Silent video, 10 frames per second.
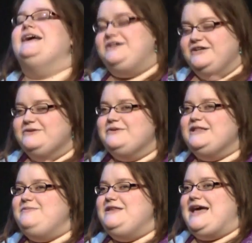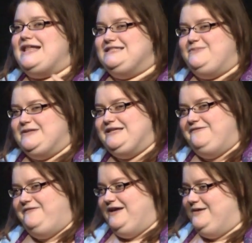I couldn't really be that
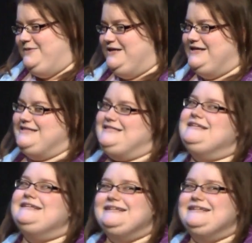specific because,